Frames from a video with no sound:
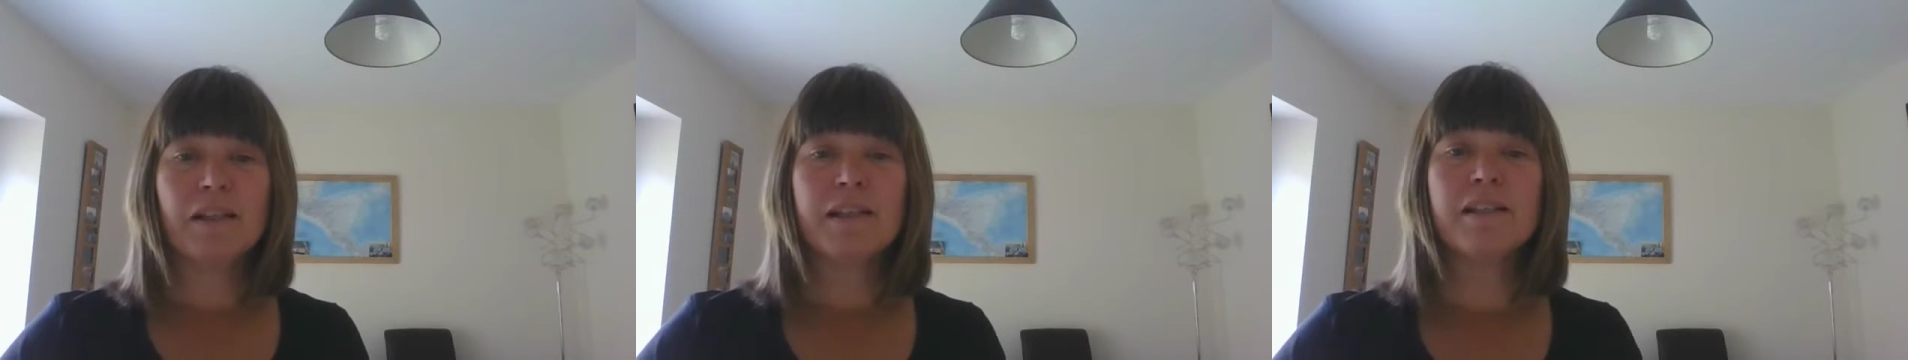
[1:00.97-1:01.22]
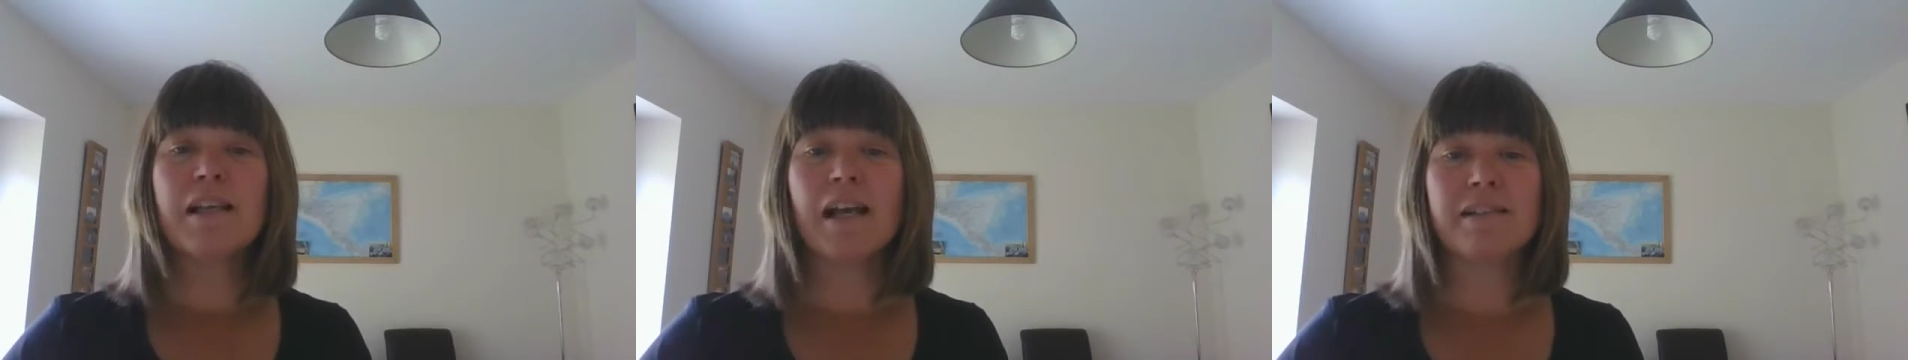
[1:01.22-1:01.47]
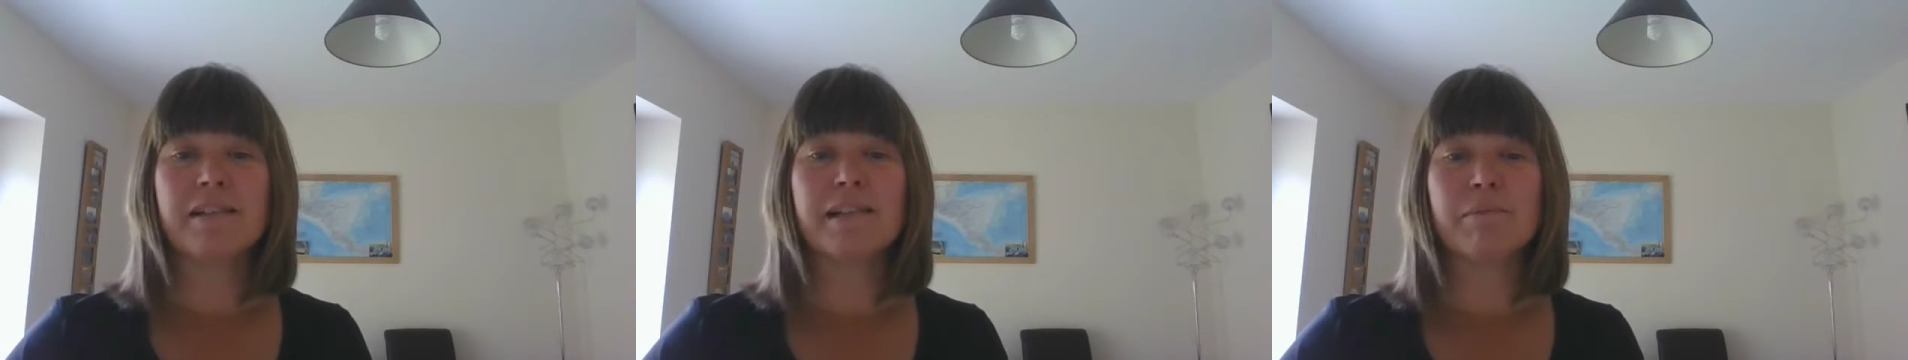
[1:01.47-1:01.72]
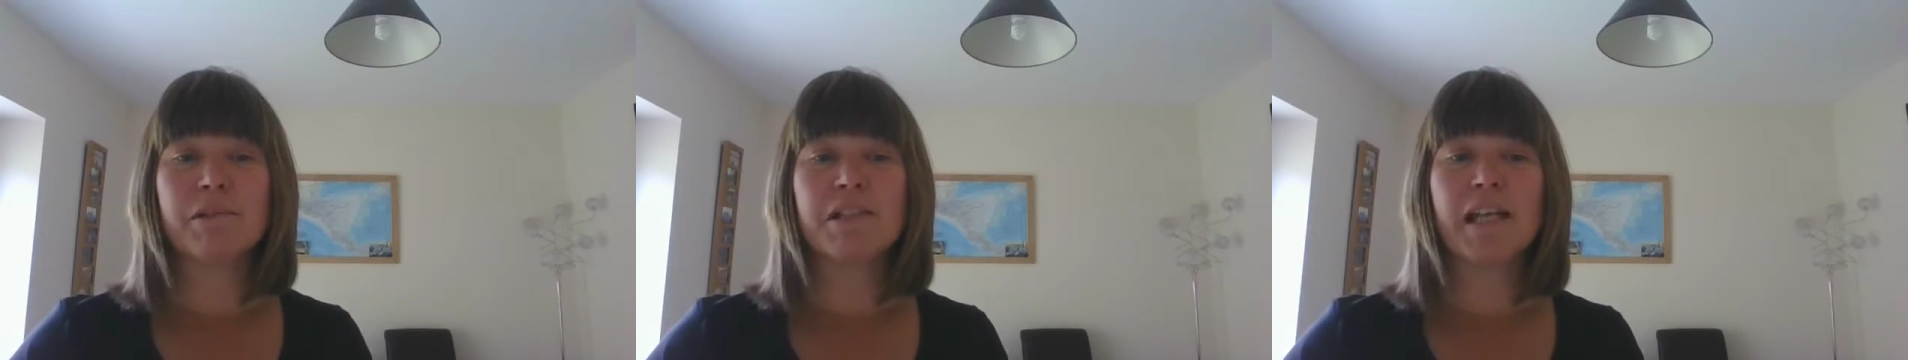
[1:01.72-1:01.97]
This has its
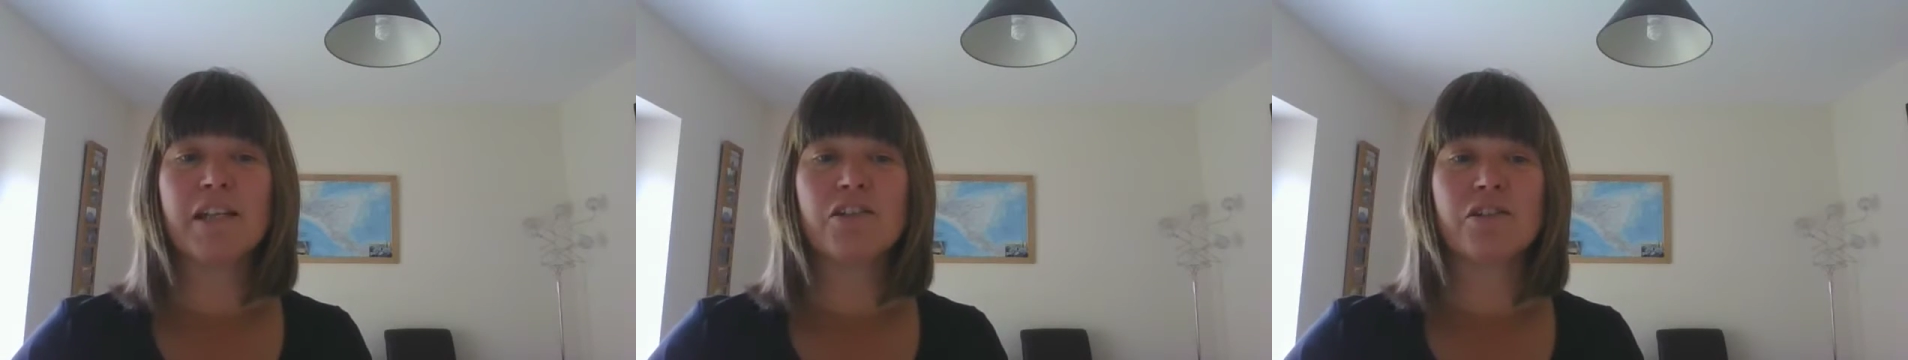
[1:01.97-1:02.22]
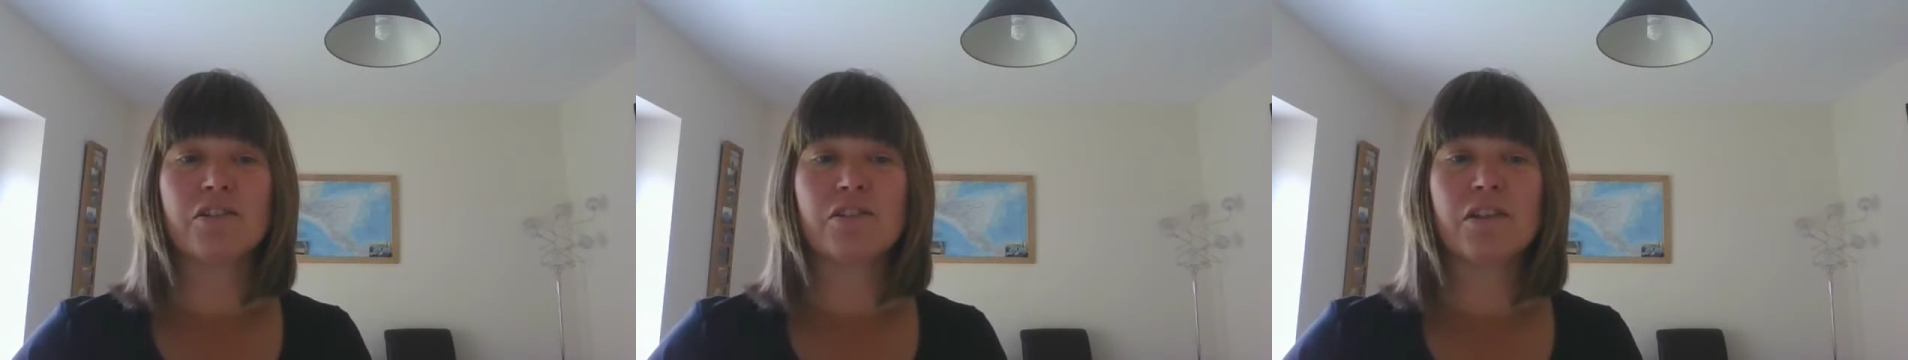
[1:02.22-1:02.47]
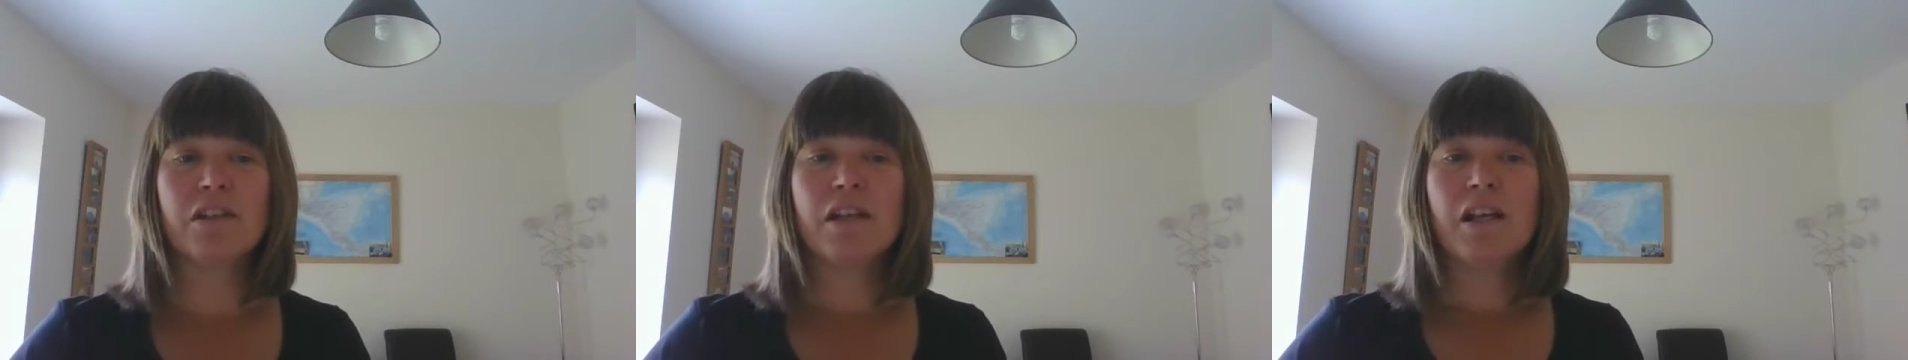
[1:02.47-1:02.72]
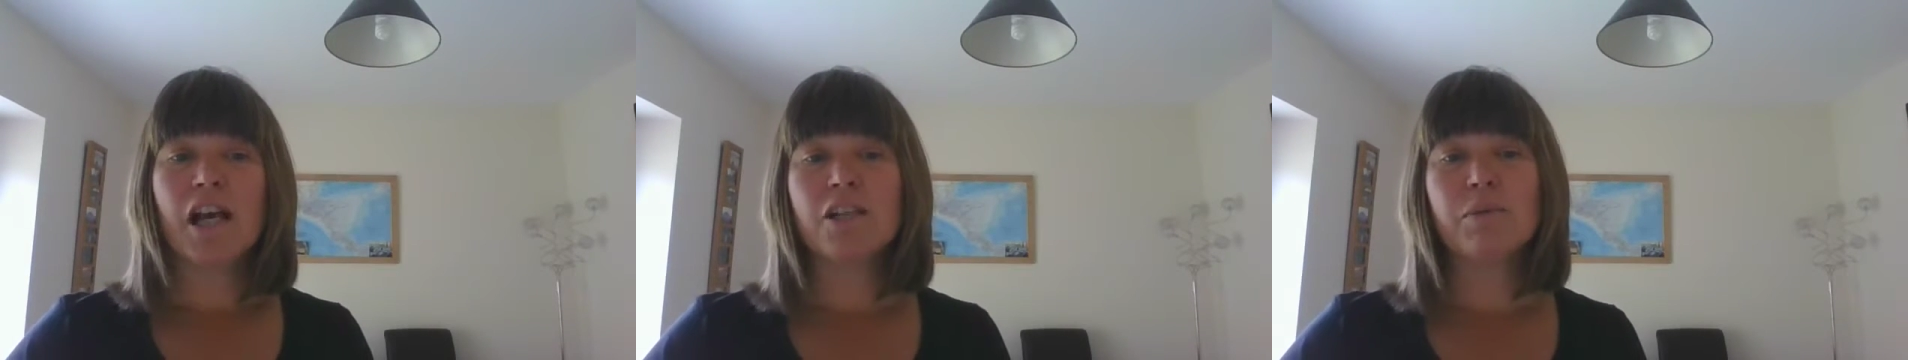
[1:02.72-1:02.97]
limitations,
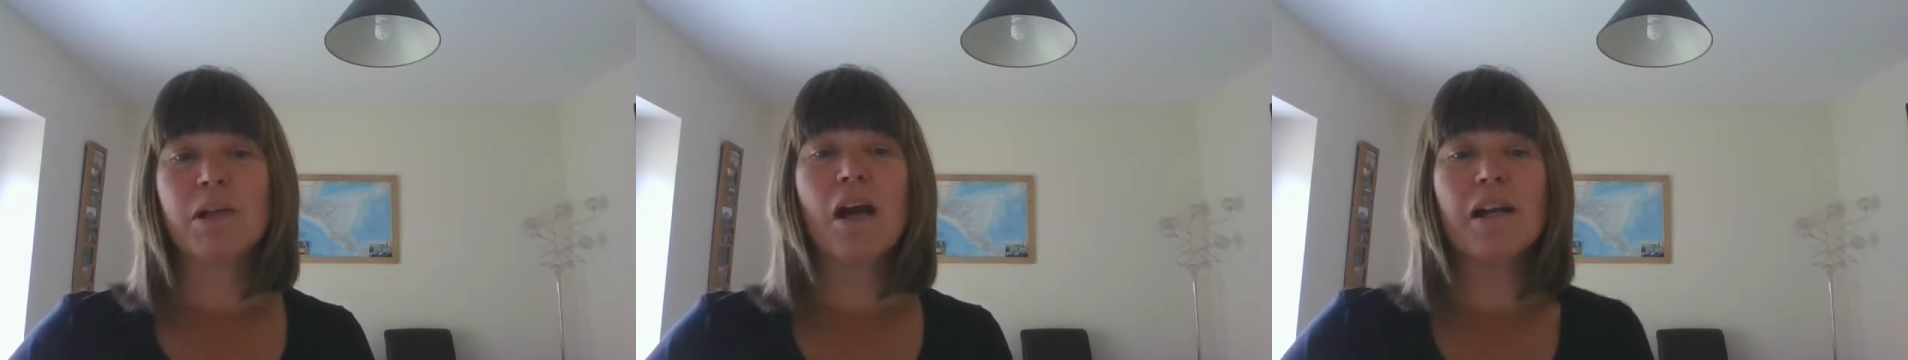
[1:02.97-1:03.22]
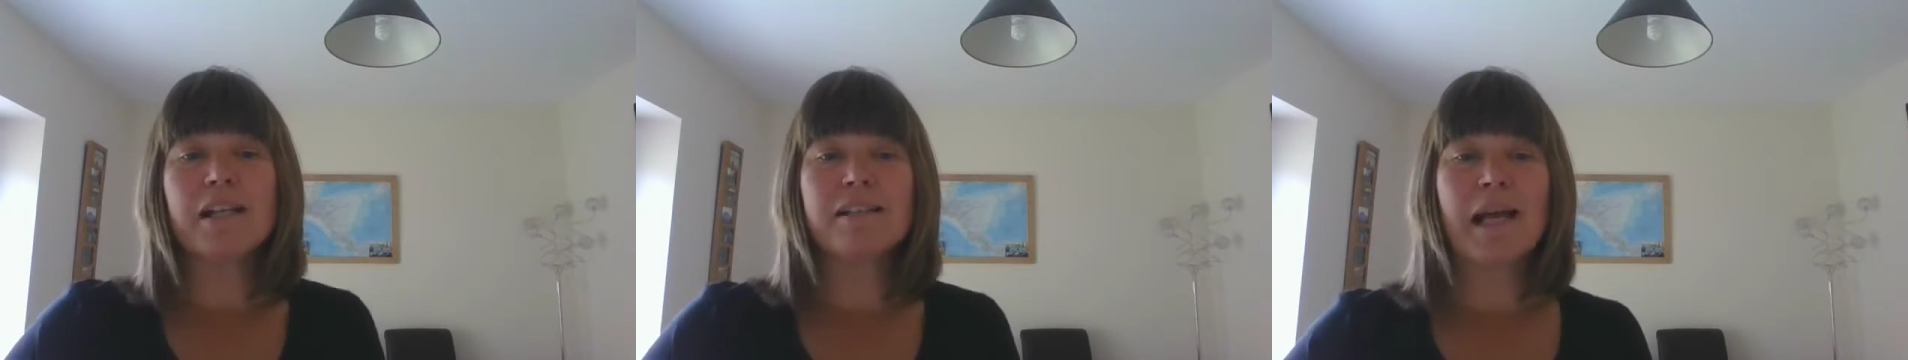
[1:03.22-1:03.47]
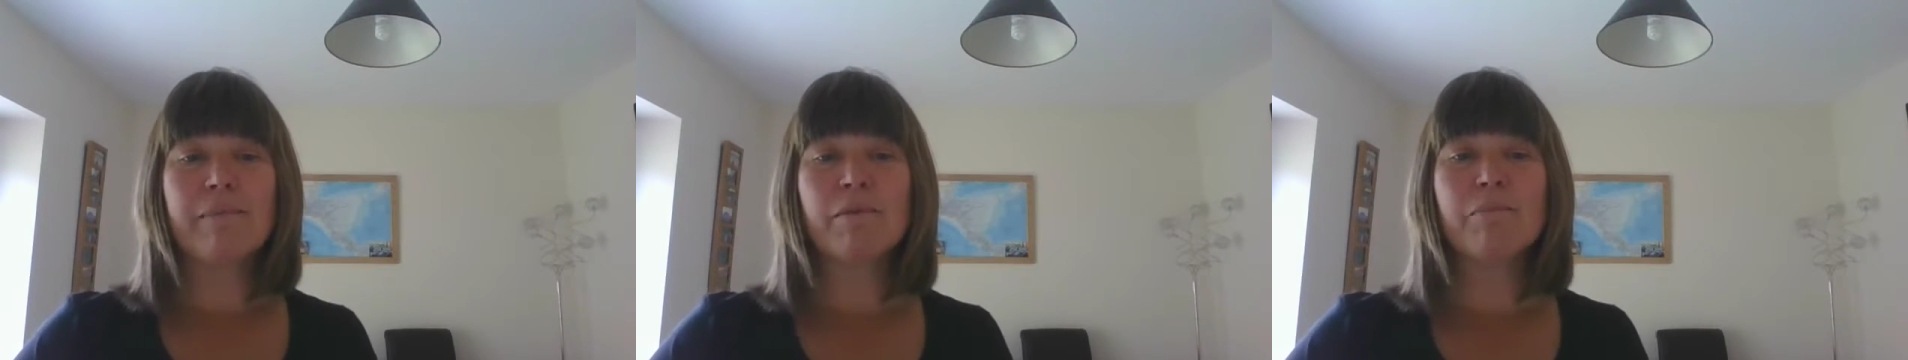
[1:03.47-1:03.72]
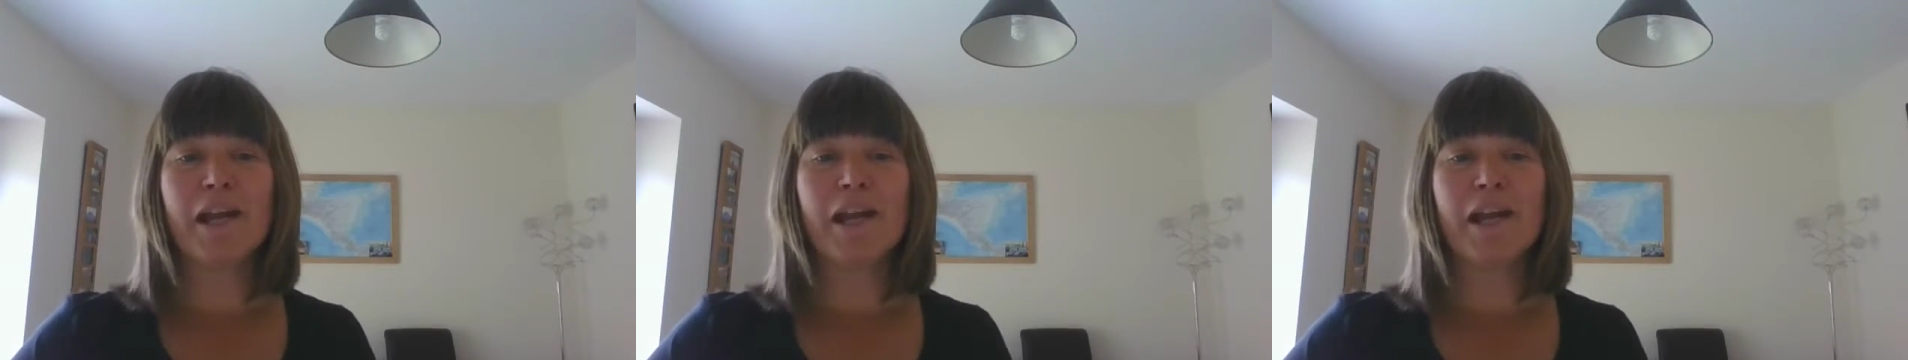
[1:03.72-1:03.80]
as we can't examine